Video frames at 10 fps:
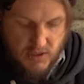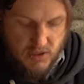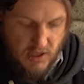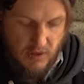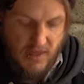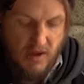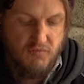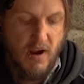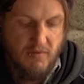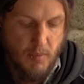So
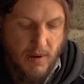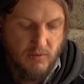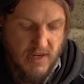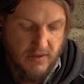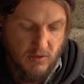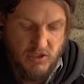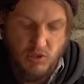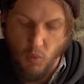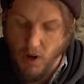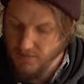that rain repel technology,
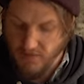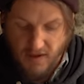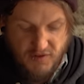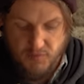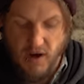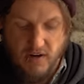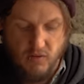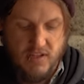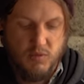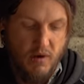whatever they've sprayed on this,